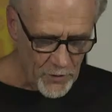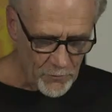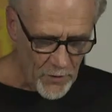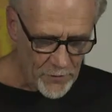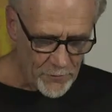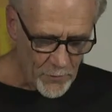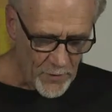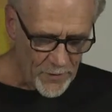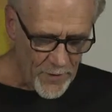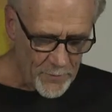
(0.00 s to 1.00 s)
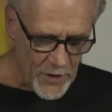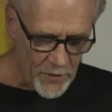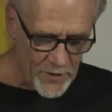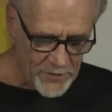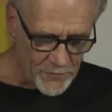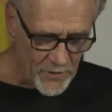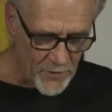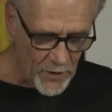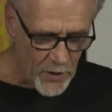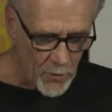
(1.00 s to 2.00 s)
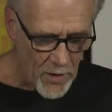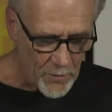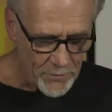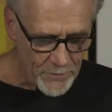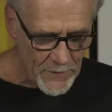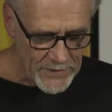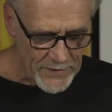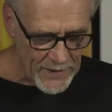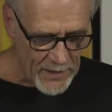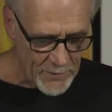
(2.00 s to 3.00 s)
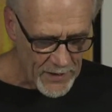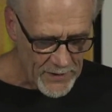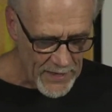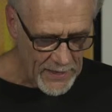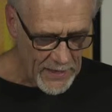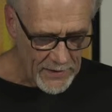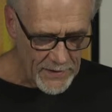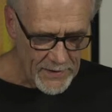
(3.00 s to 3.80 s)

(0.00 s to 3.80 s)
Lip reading: to run through a thumbnail history of our co-op, decade by decade.